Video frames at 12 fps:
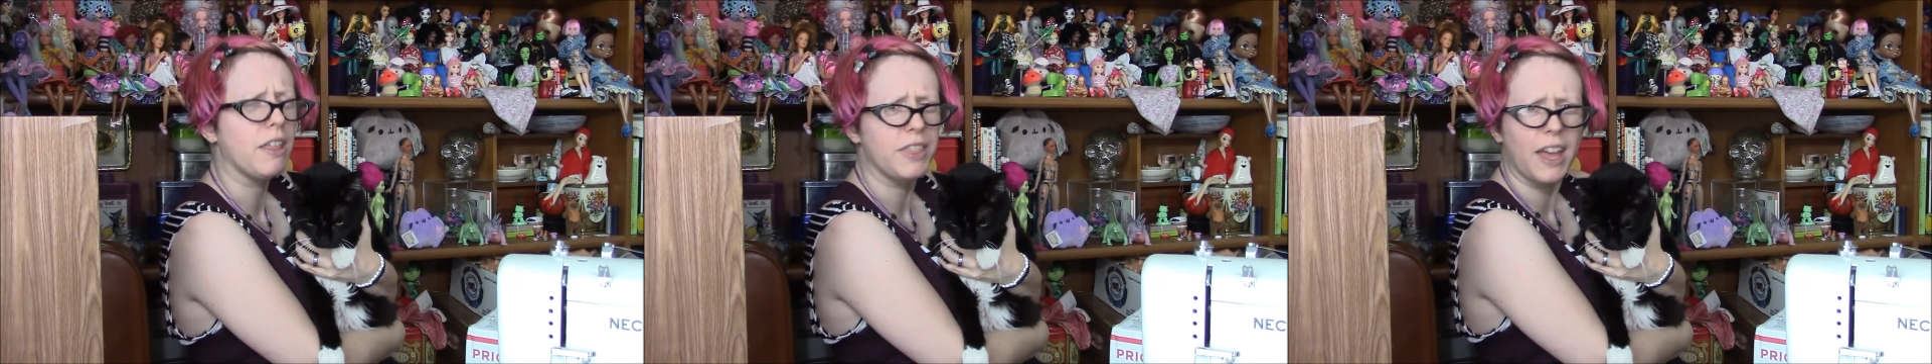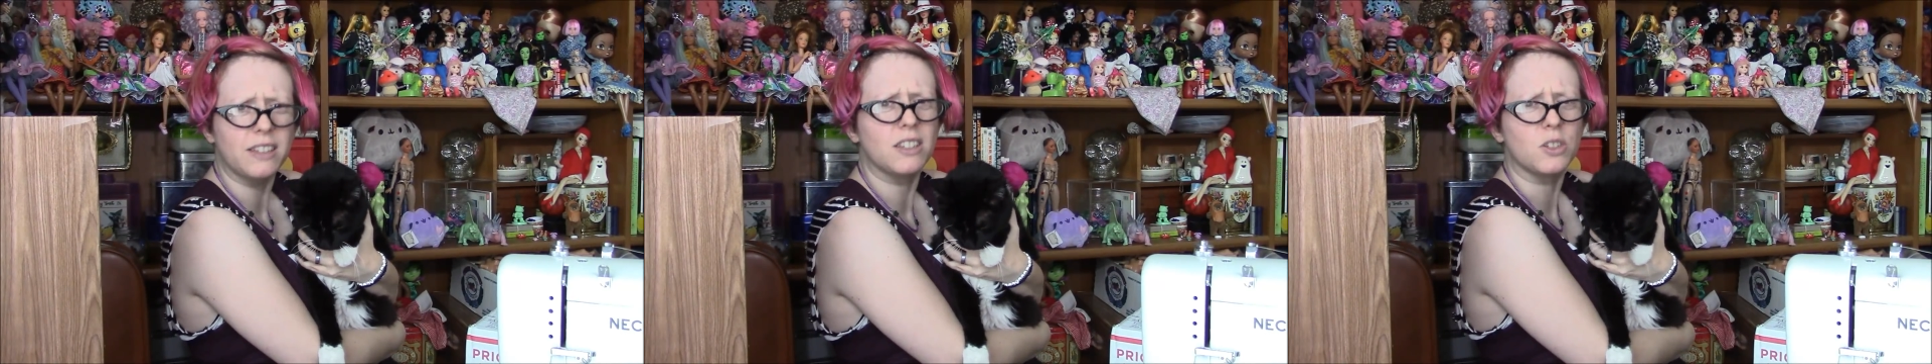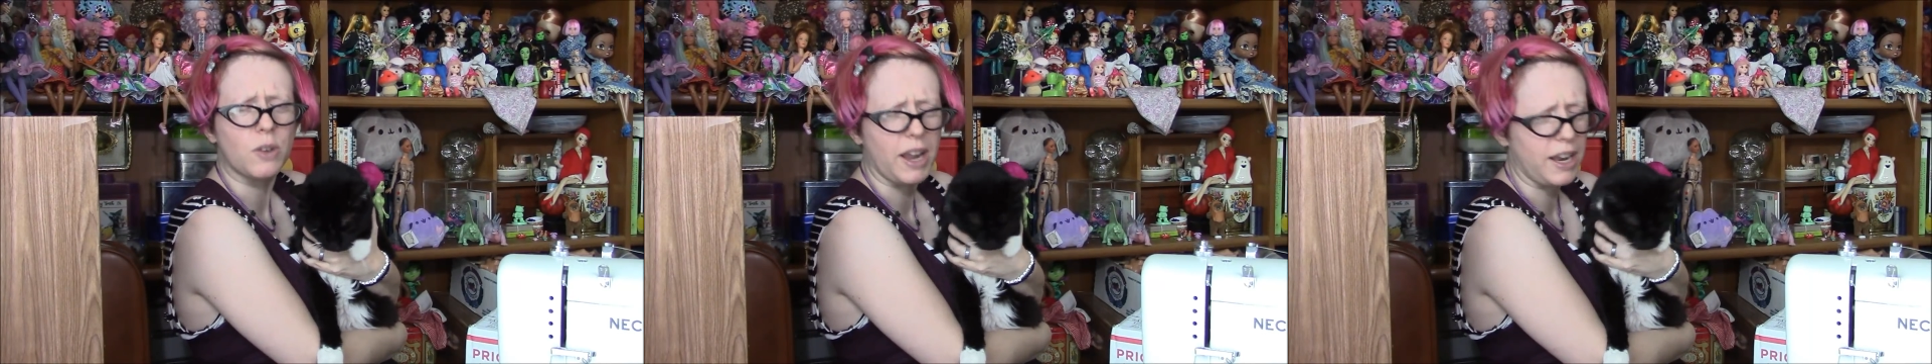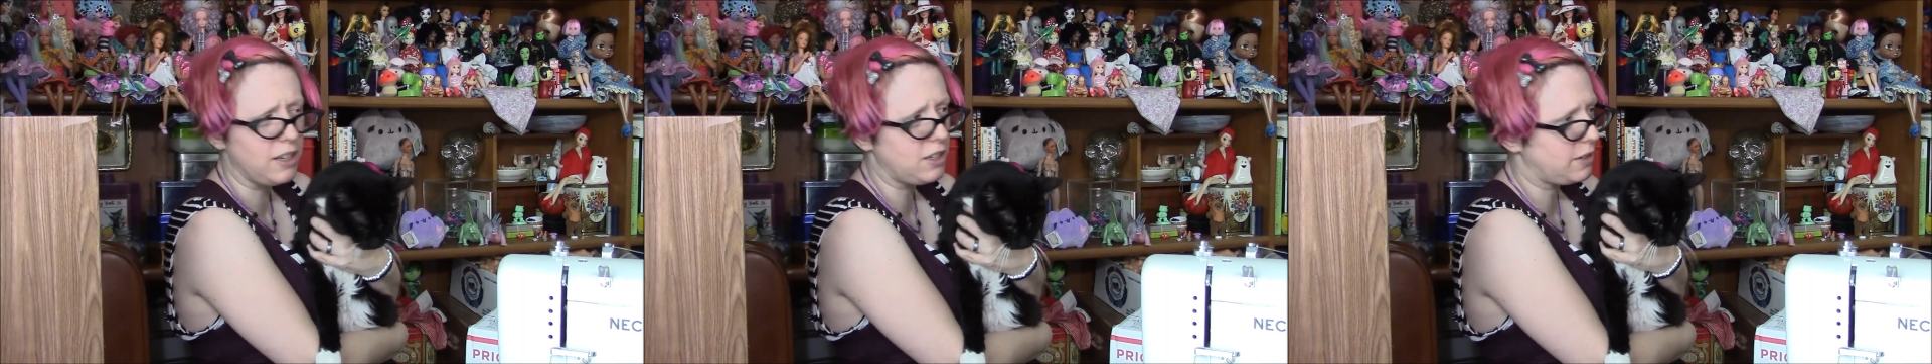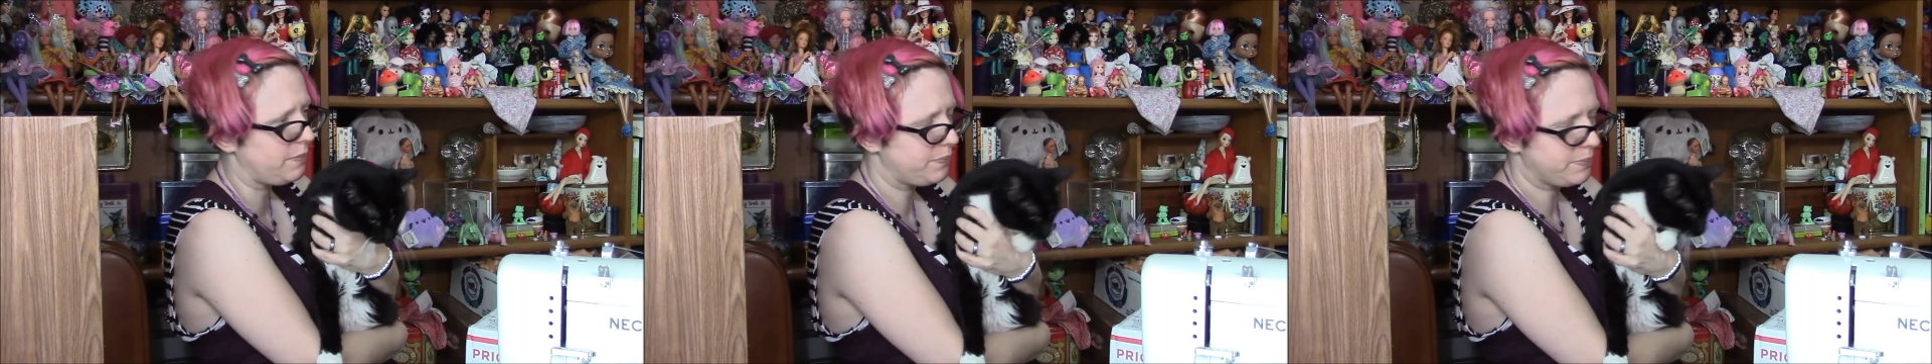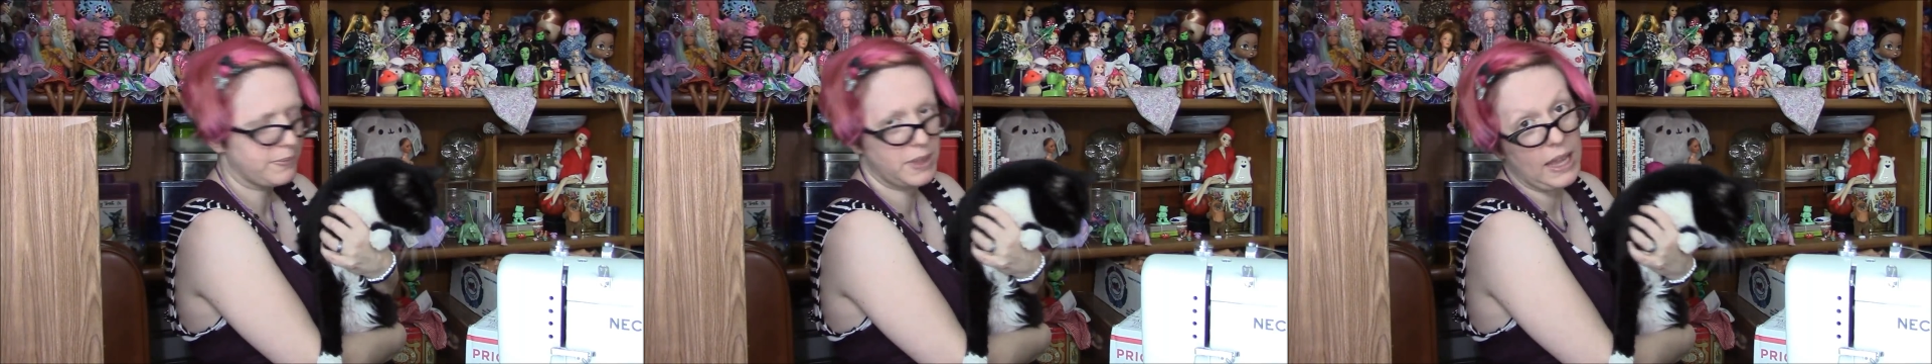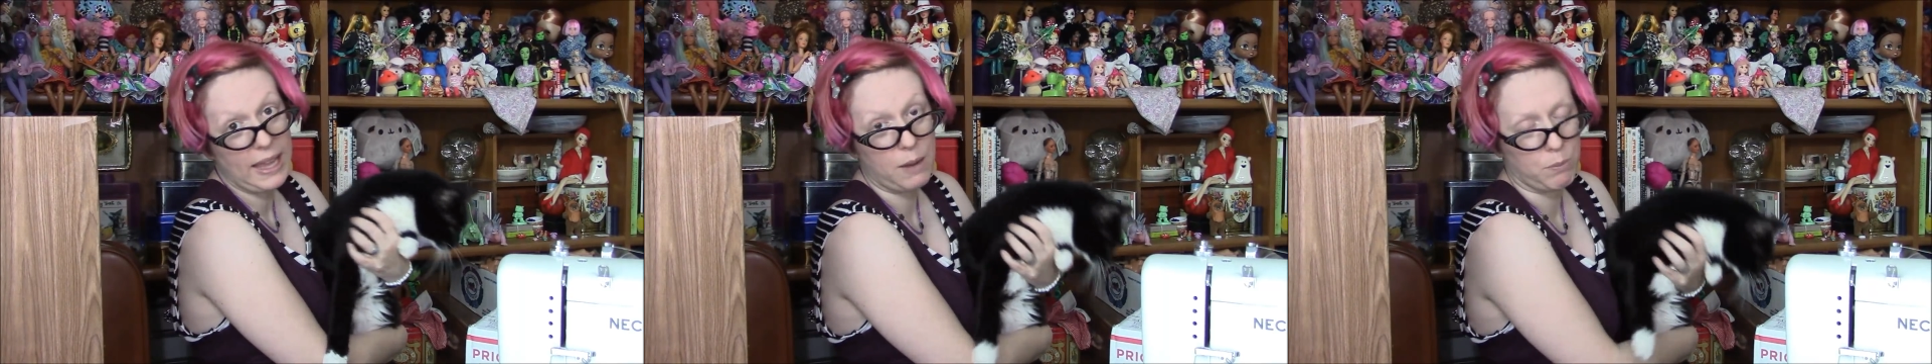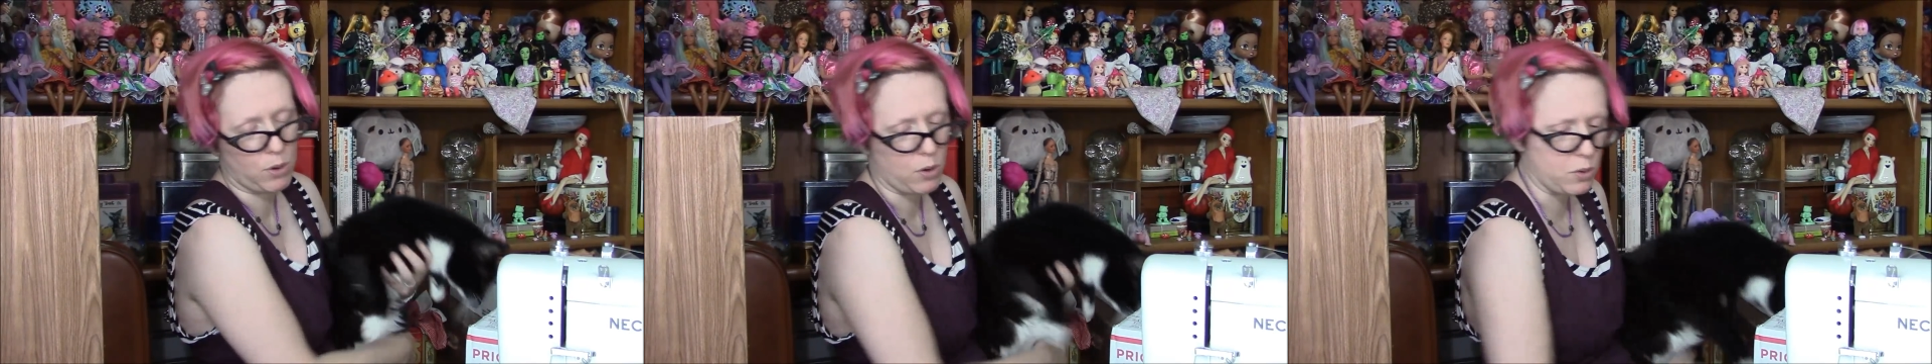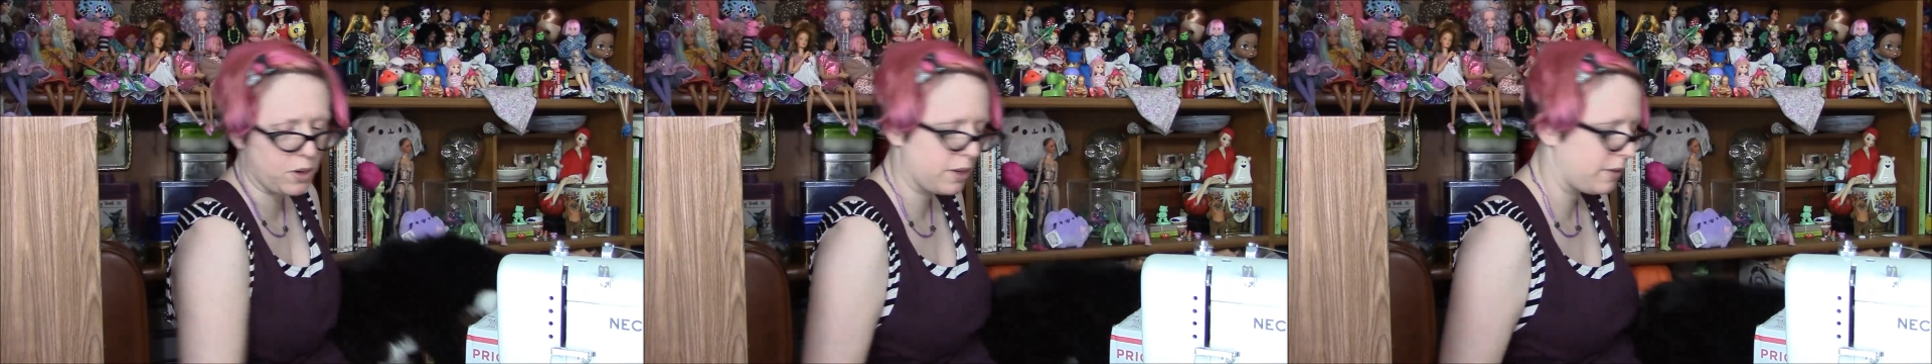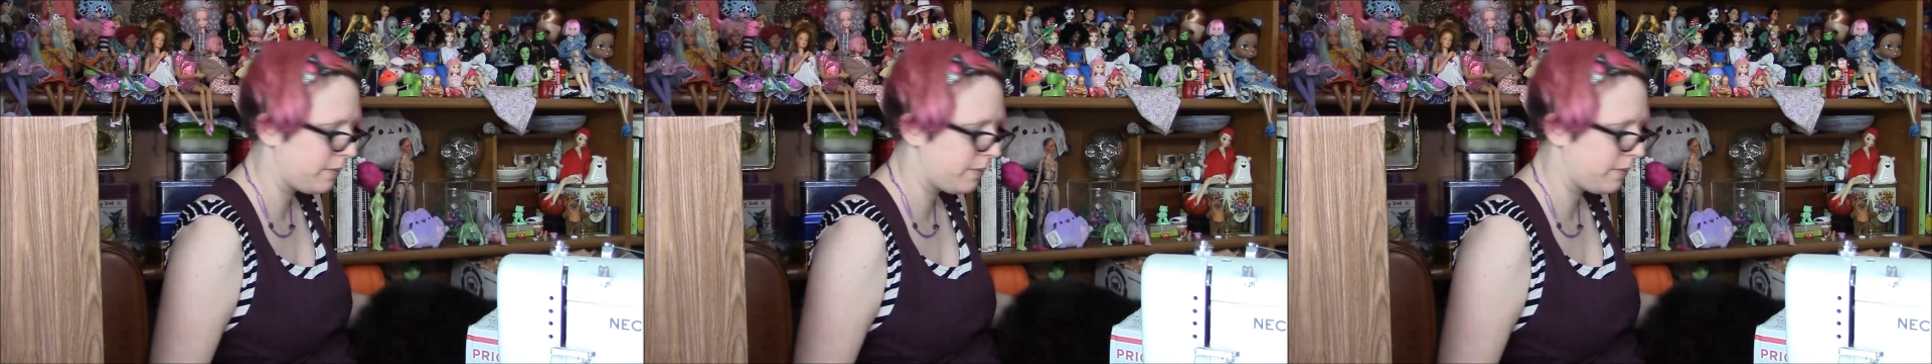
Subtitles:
that's strange. It broke.